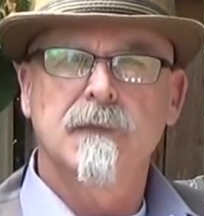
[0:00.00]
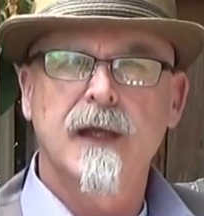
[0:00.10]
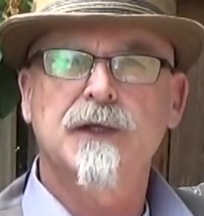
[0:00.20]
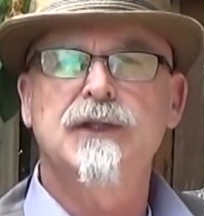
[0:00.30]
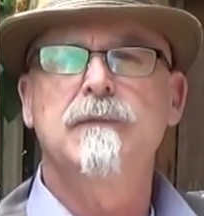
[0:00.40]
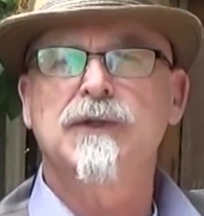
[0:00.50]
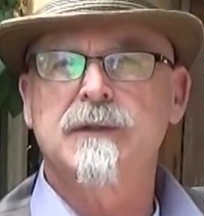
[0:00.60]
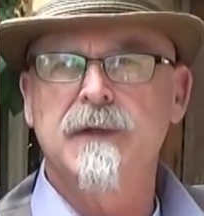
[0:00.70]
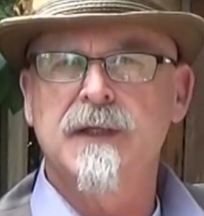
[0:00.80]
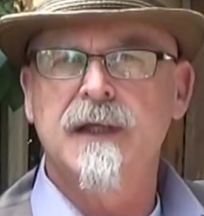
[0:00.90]
Heck, she must
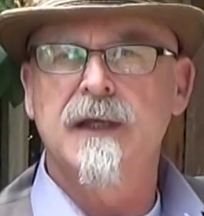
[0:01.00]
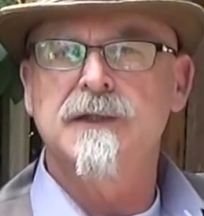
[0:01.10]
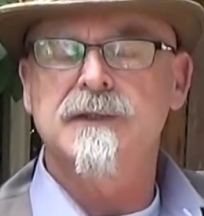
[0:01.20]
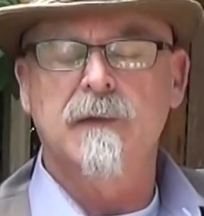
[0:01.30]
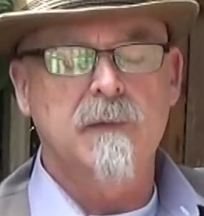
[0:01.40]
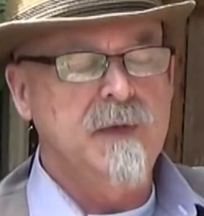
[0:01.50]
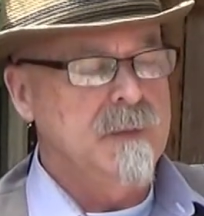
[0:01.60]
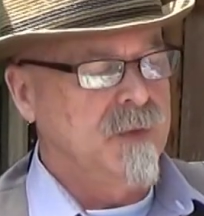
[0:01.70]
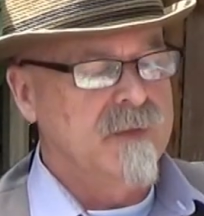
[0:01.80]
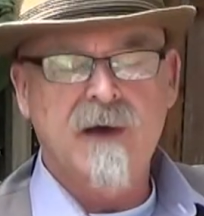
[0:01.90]
have been kin to some of the
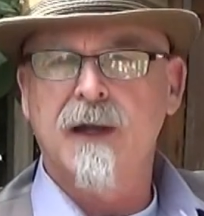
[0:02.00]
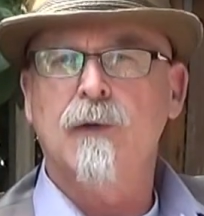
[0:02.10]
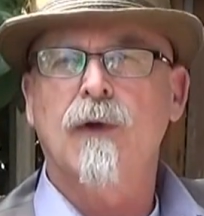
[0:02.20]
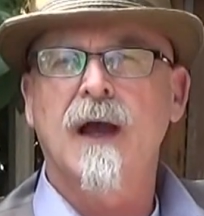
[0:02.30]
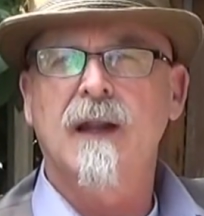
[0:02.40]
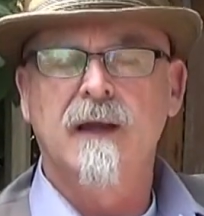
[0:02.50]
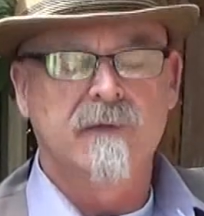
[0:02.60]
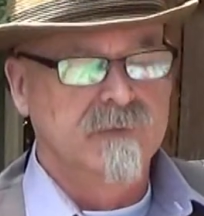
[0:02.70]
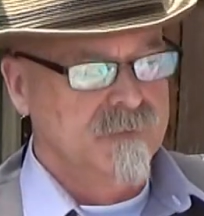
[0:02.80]
people who live out here where I live.